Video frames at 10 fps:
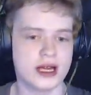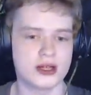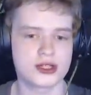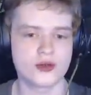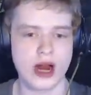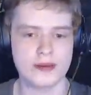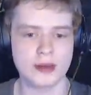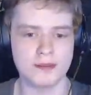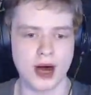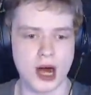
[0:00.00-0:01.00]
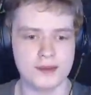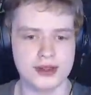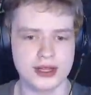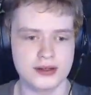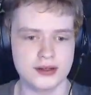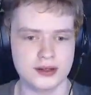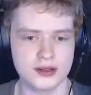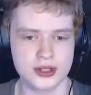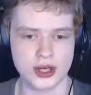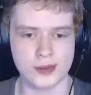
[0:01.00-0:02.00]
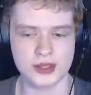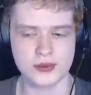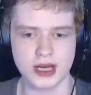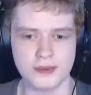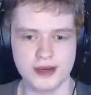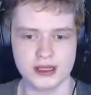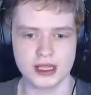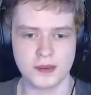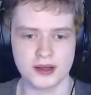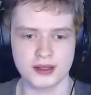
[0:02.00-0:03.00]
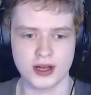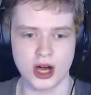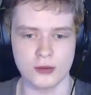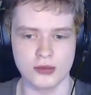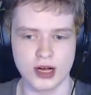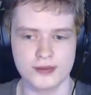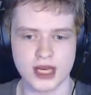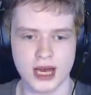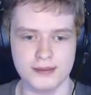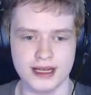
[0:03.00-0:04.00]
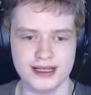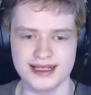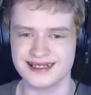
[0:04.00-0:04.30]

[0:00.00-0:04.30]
let's grab the mop then. So, I'm um, something I picked up on the cobwebs. I mean,